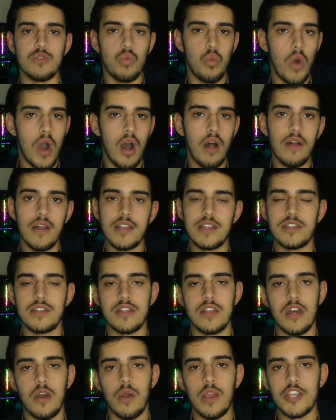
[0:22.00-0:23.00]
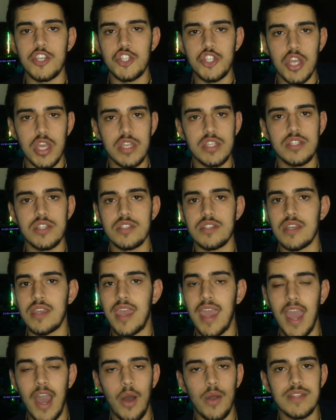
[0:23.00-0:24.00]
wallets, exchanges,
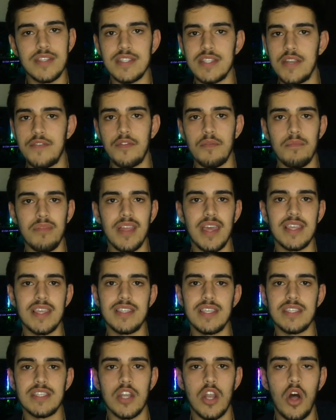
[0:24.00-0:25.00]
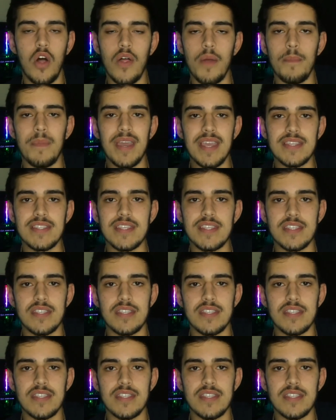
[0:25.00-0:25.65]
accounts at different places, and all the basic